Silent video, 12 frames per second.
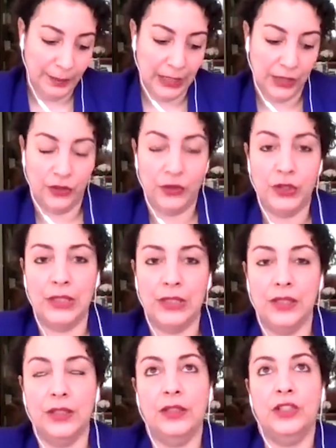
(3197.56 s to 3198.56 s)

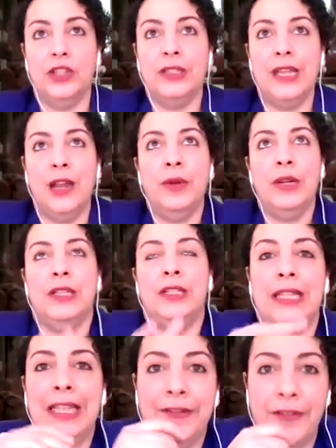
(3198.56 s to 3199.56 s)
Just I wanted
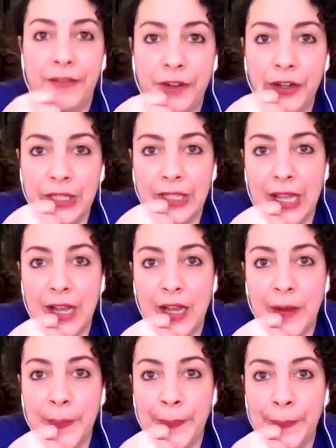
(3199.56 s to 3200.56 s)
to give first
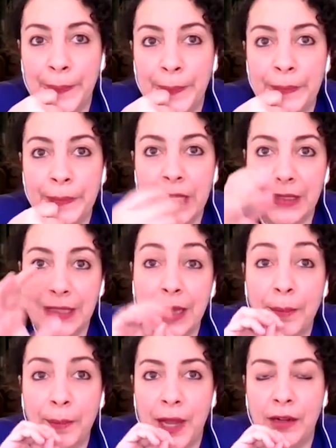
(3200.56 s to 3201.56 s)

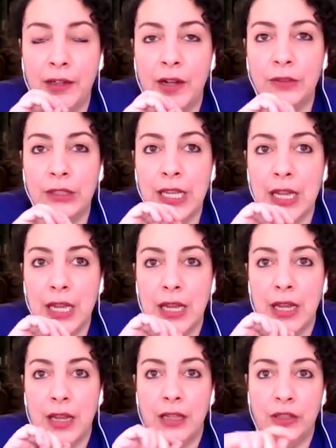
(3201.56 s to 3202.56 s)
some background.
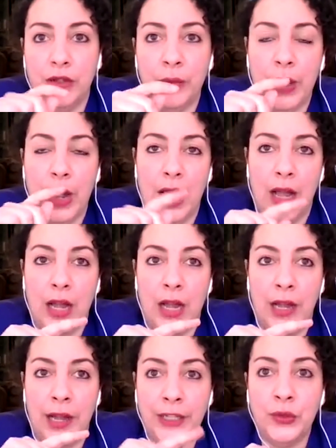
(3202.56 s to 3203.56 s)
So
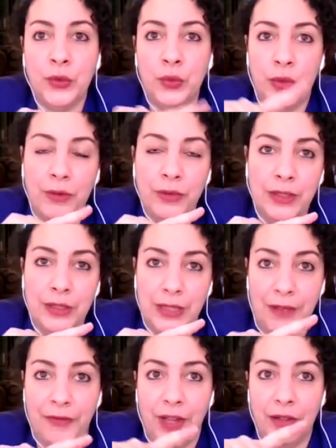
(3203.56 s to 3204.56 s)
in
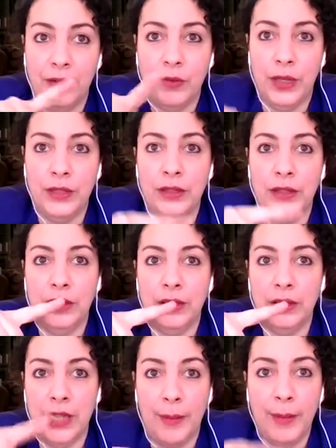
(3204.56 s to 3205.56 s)
2007,
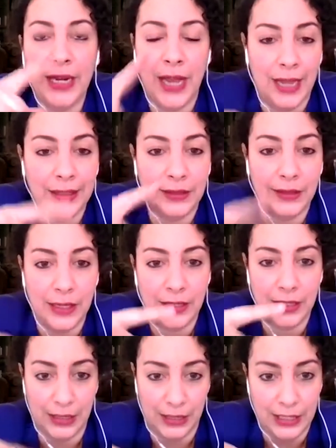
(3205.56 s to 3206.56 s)
when Yemen had
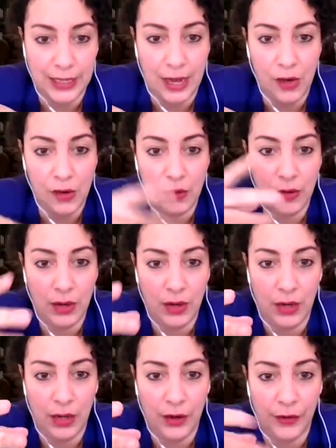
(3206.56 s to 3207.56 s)
its CEDAW
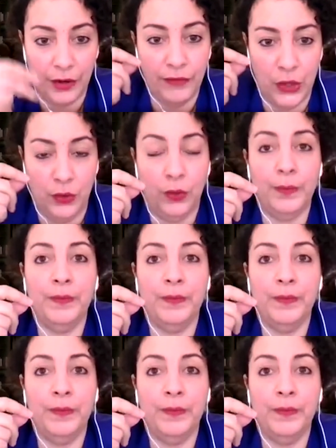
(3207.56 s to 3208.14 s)
review,